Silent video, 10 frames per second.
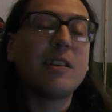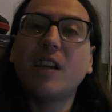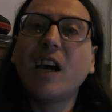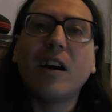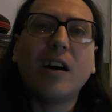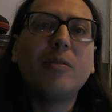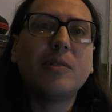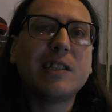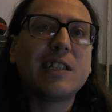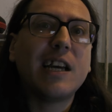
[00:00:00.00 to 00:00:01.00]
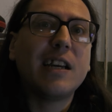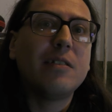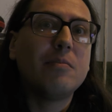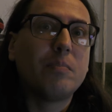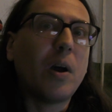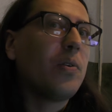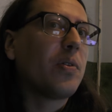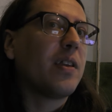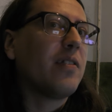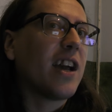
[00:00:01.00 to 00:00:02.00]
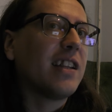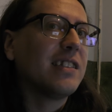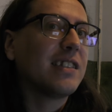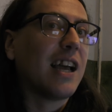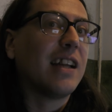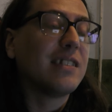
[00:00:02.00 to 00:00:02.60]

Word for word: So yeah, I would say both the events